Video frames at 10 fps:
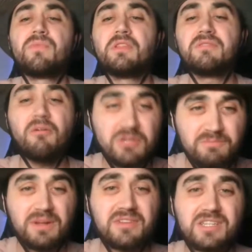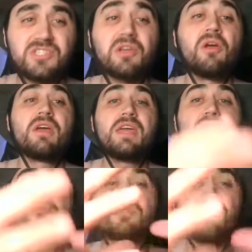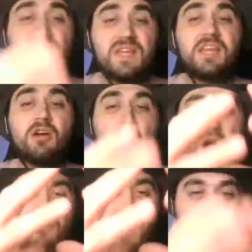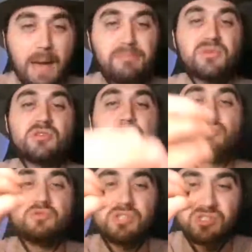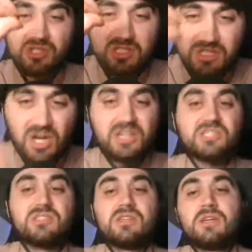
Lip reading: That was Patrick Schick. He was feeding off absolute just dust.